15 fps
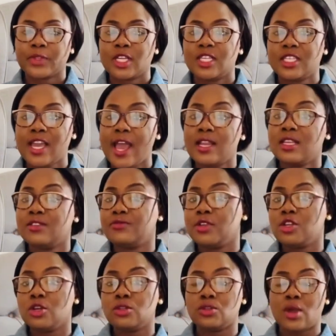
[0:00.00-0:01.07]
share this
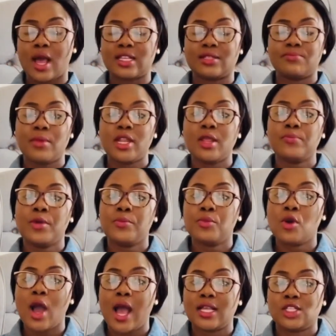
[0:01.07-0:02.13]
video to as many
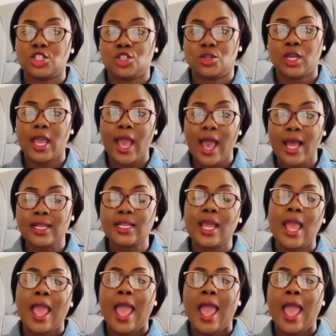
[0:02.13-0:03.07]
people as you can,